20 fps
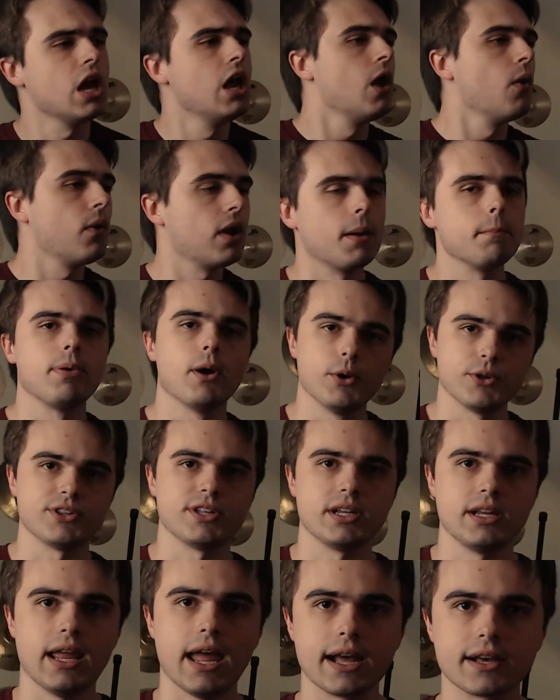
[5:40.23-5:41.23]
when I'm
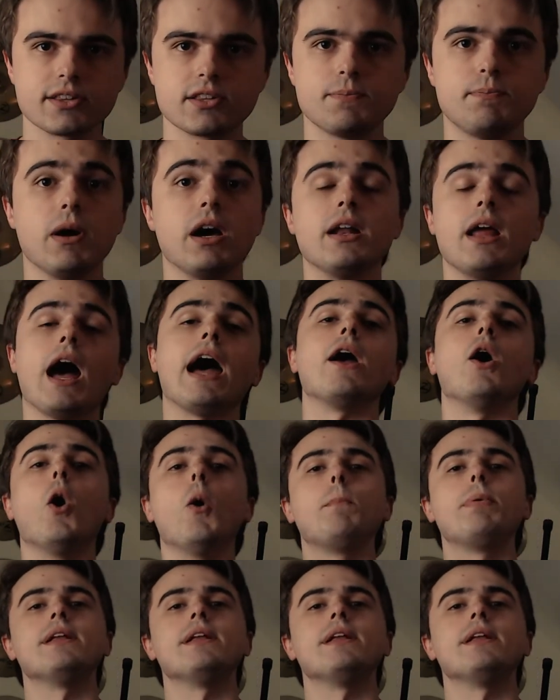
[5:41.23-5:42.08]
posting next, but I hope